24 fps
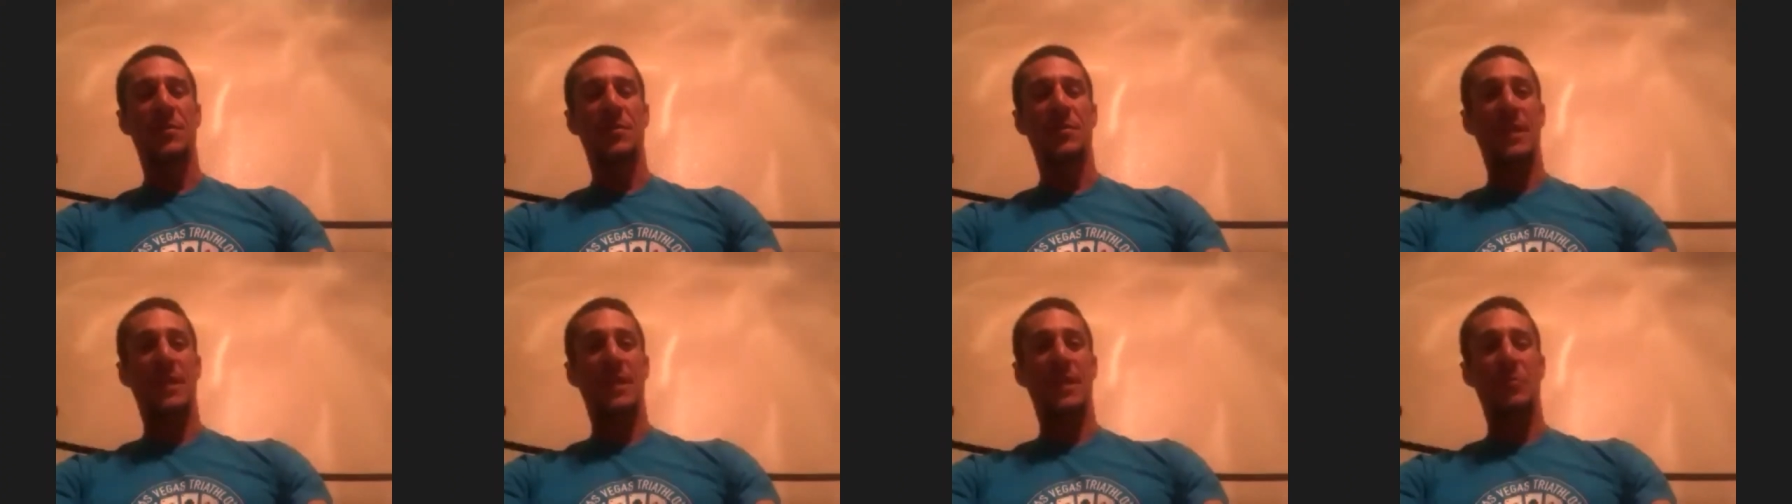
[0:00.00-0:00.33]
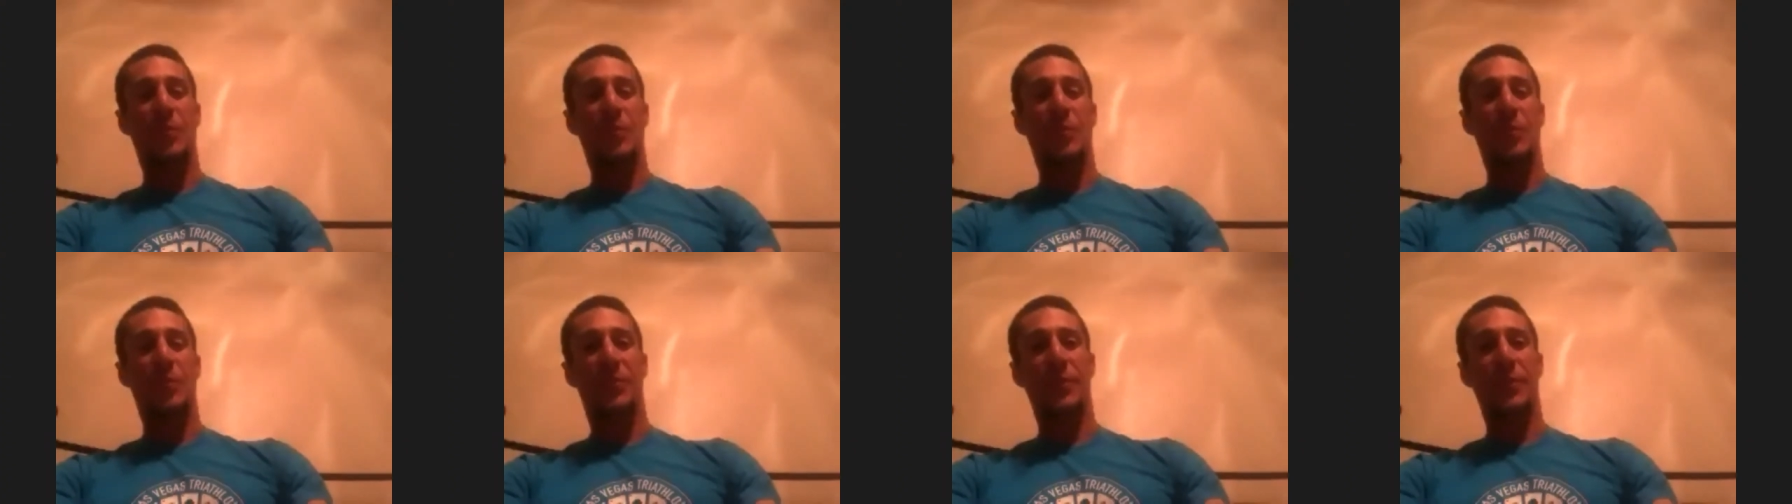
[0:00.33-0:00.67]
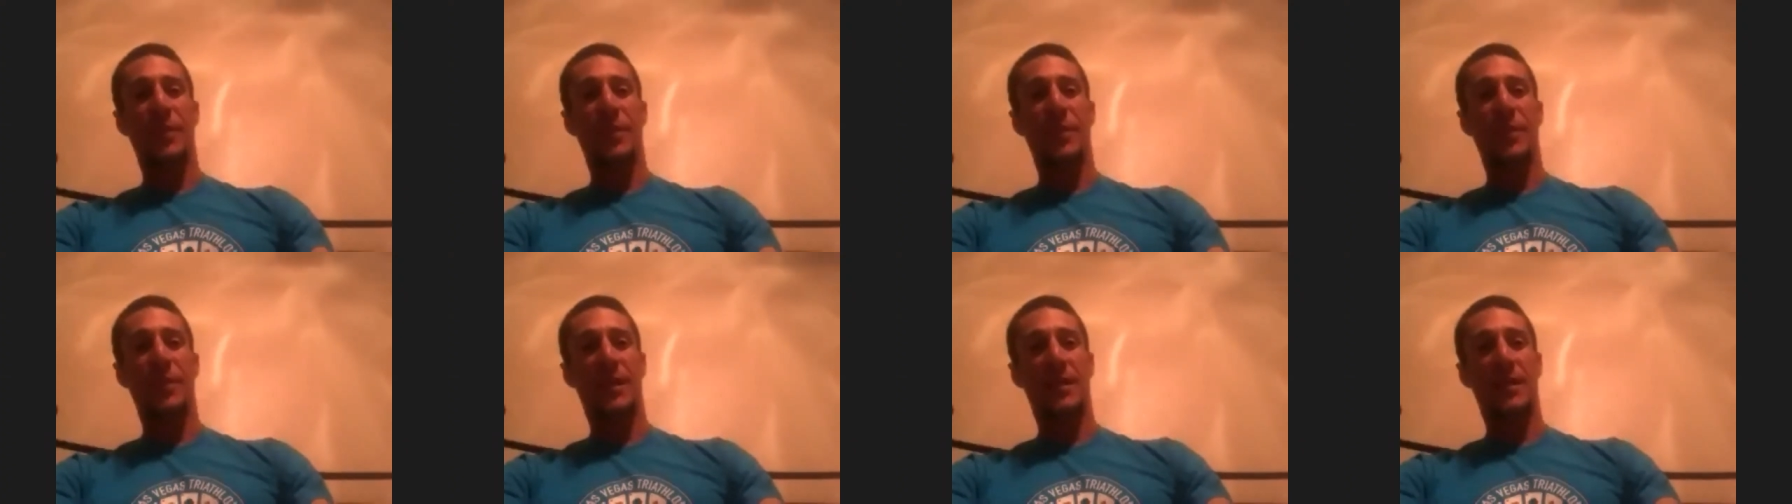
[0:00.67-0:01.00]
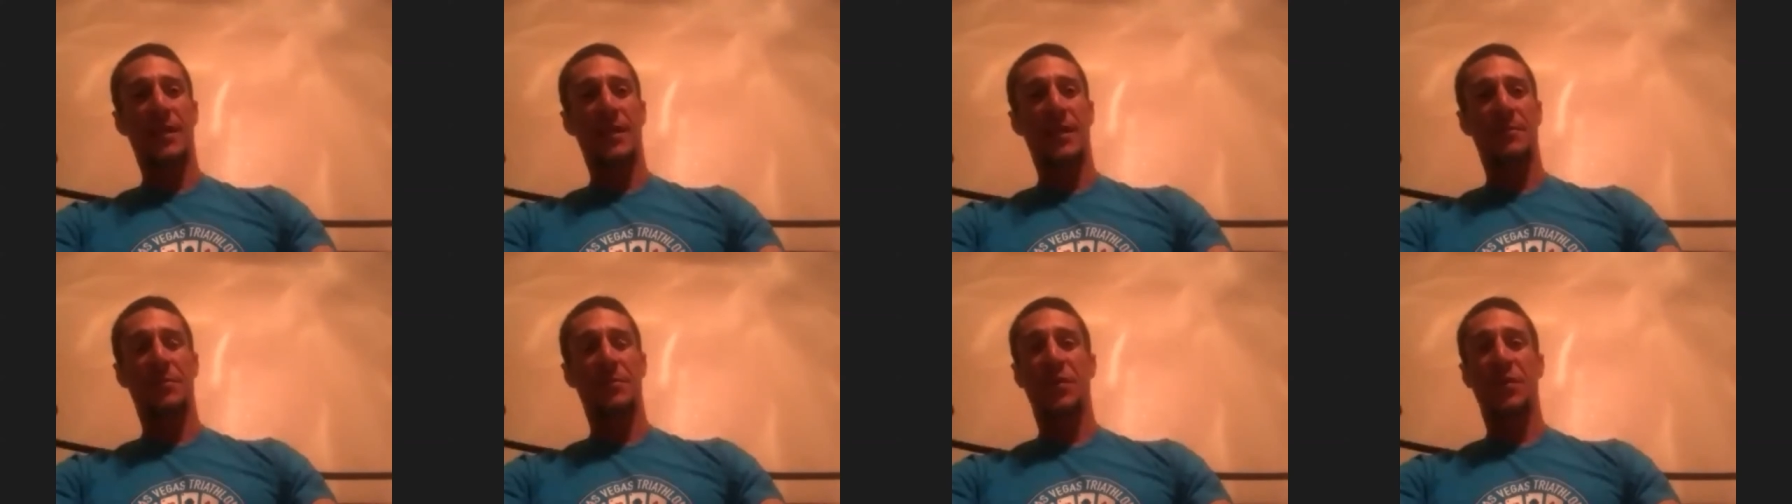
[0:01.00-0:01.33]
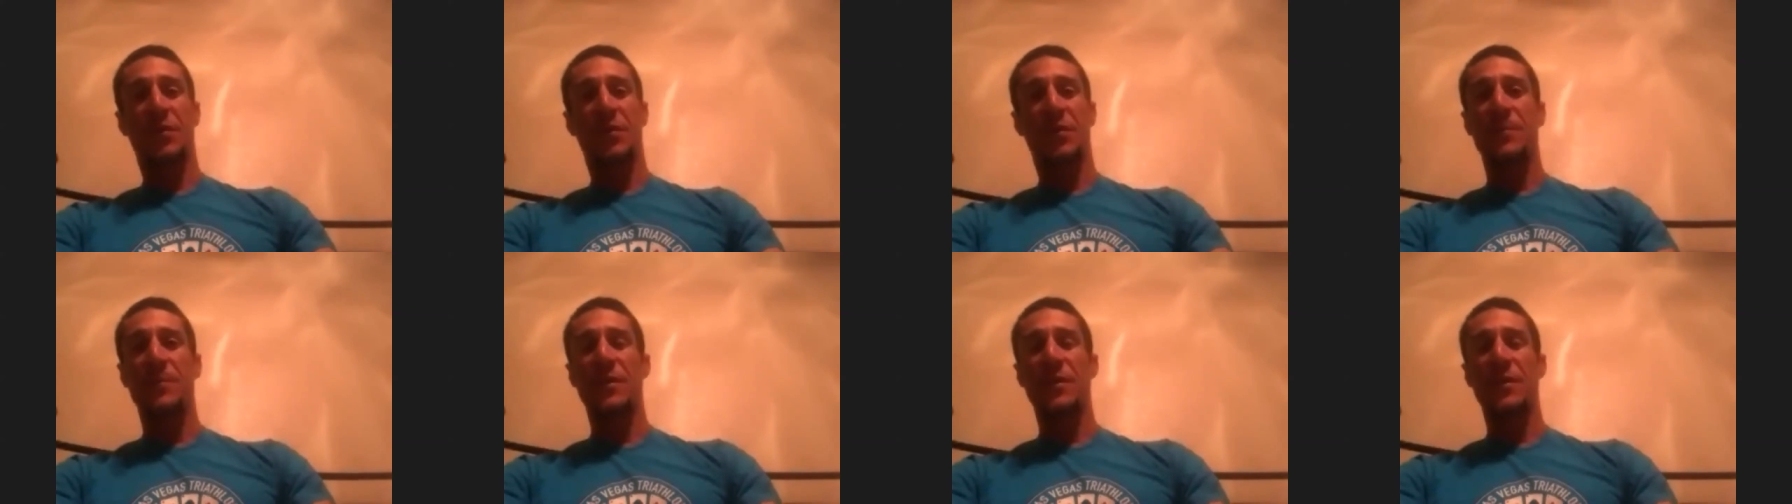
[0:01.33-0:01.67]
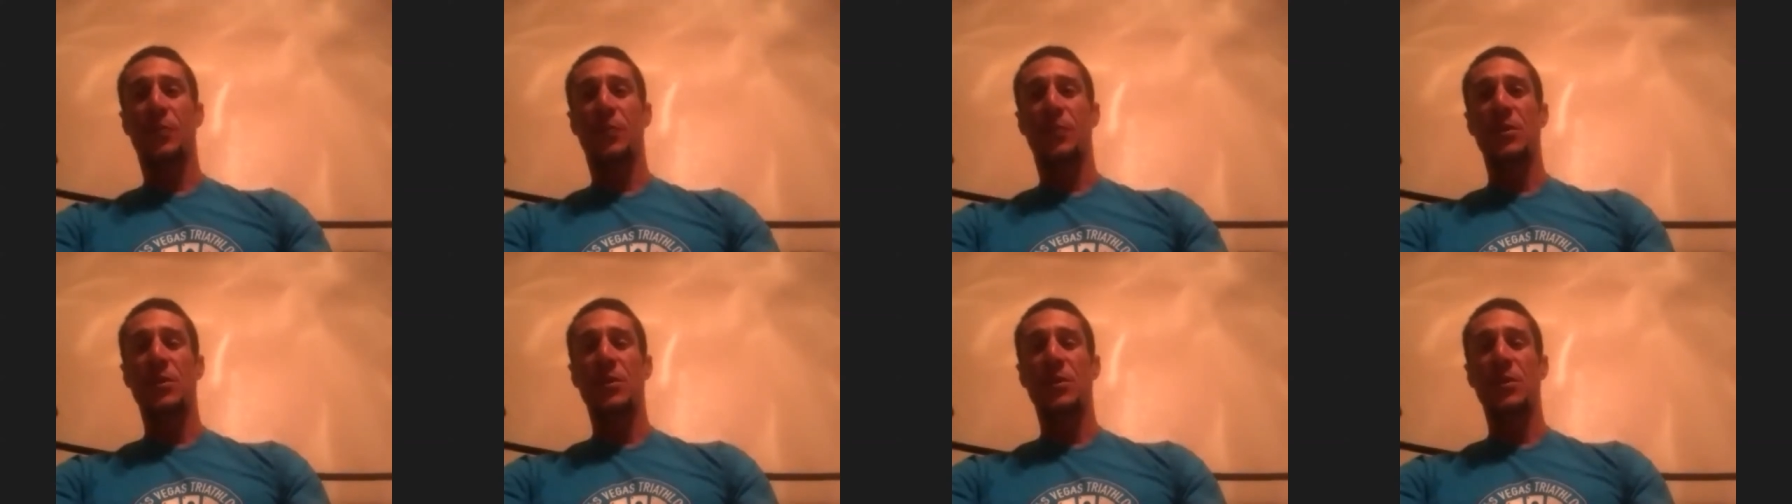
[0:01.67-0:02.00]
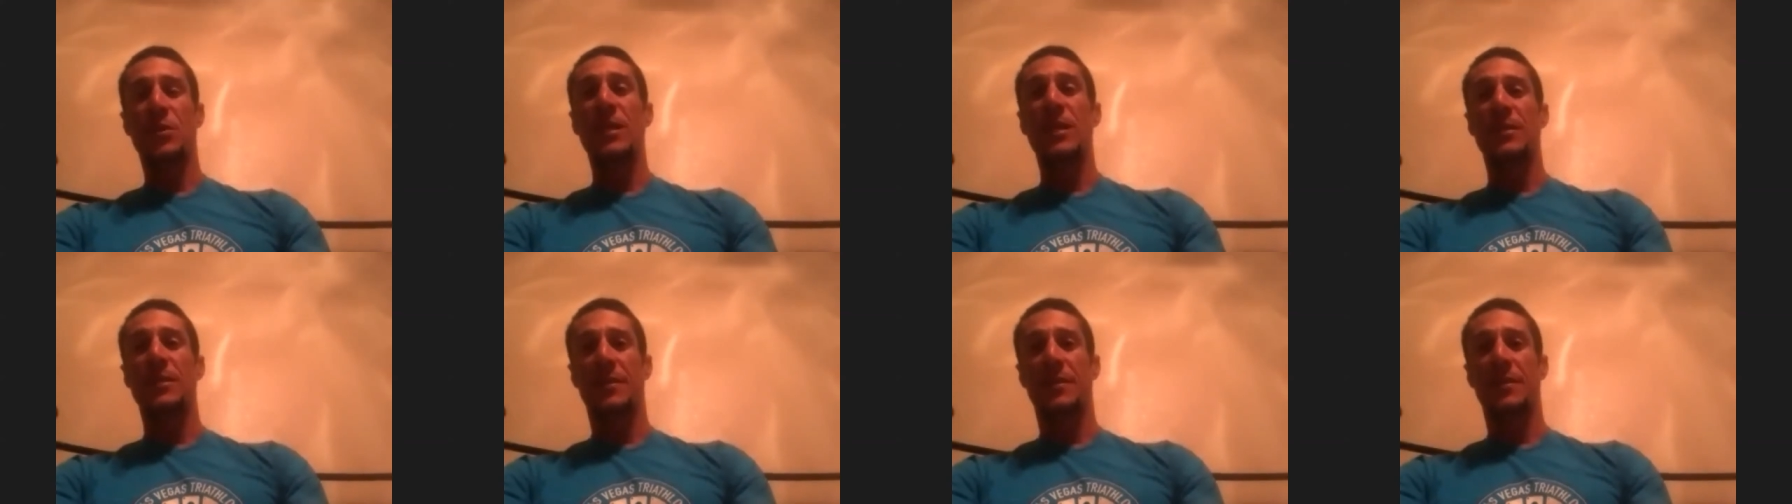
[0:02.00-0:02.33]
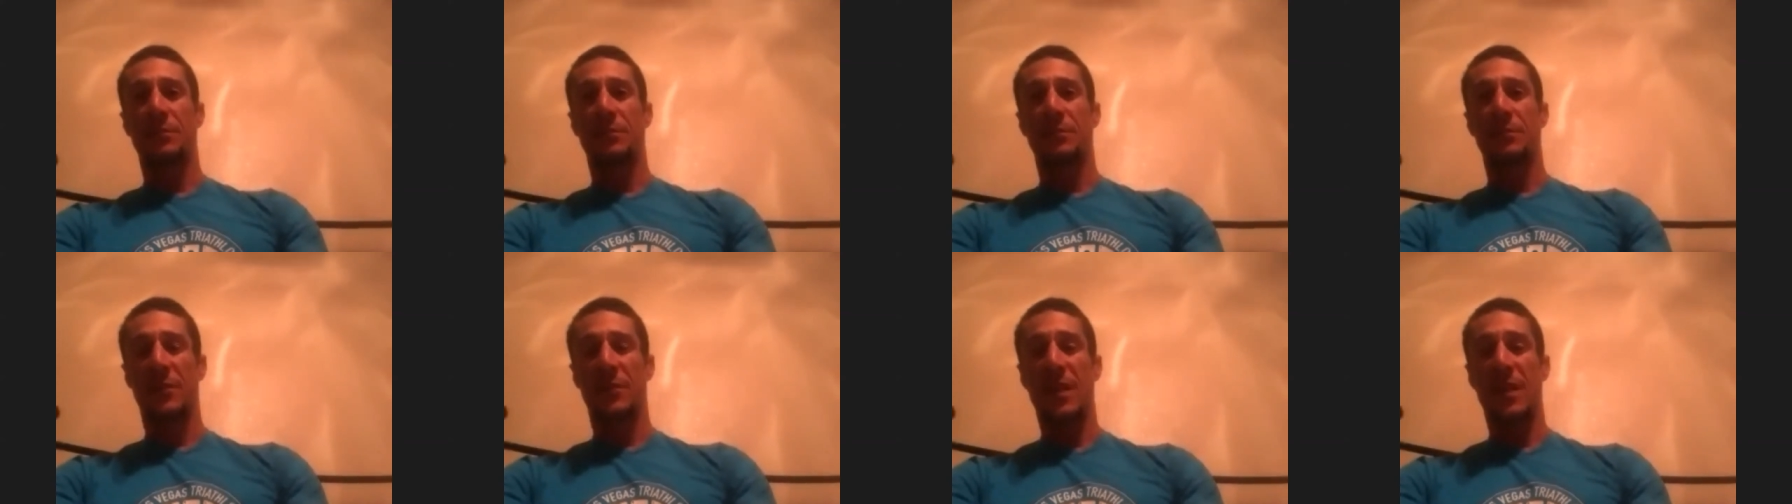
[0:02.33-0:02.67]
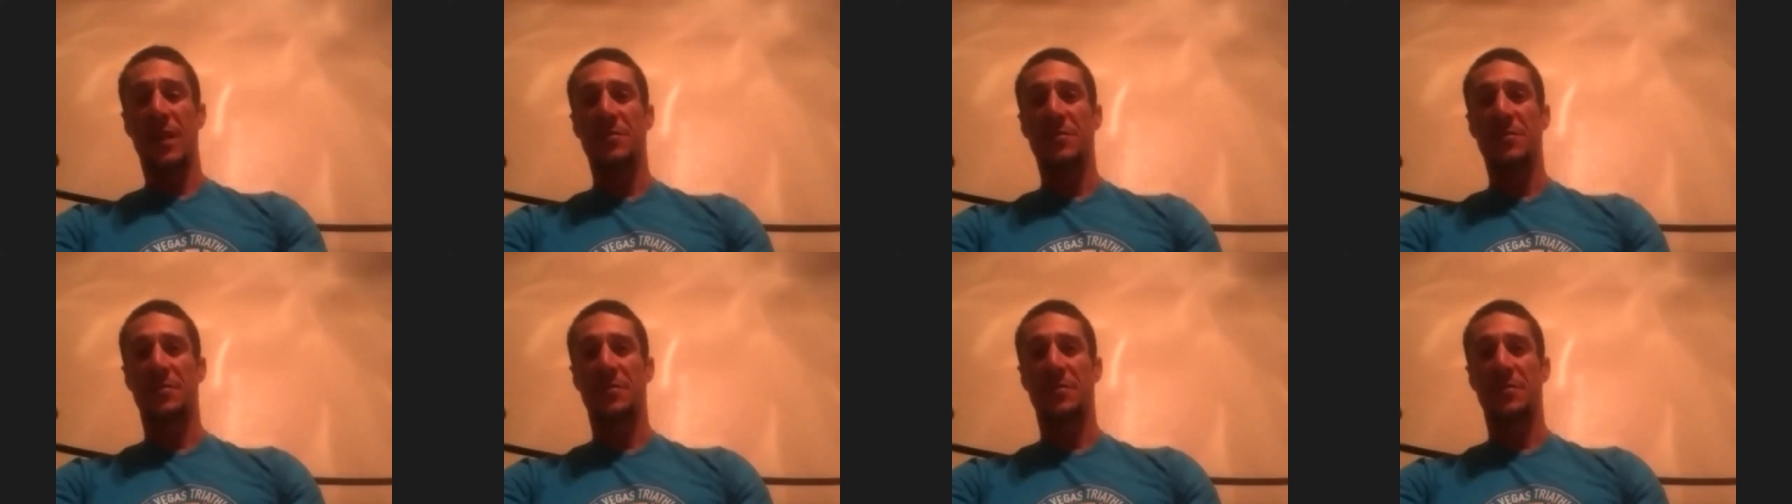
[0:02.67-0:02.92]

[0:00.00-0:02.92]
I prefer 70.3 half.